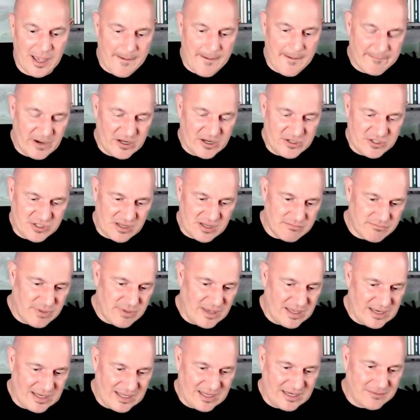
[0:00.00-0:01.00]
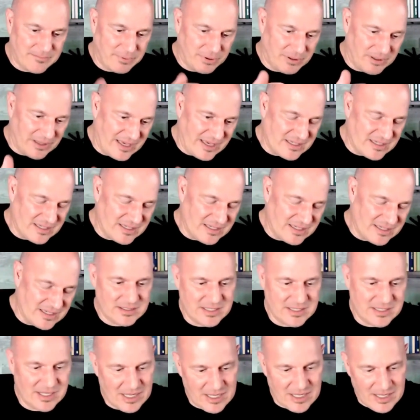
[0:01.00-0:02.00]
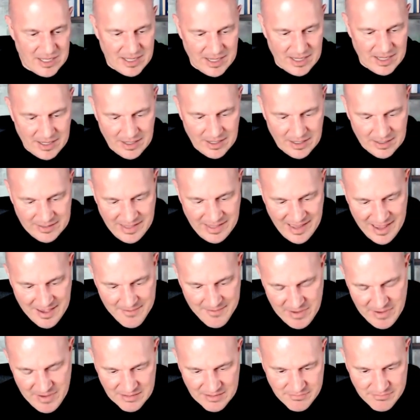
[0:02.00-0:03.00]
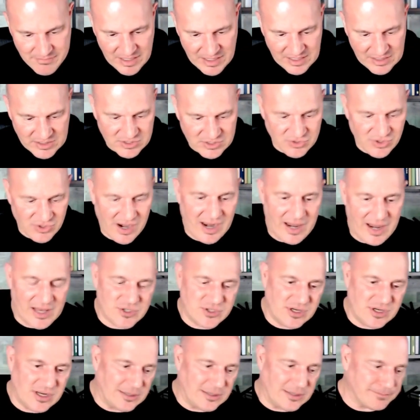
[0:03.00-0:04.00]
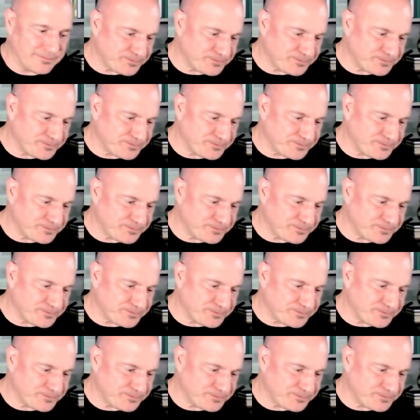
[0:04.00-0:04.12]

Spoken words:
budget, bidding, placement, campaign bidding strategy,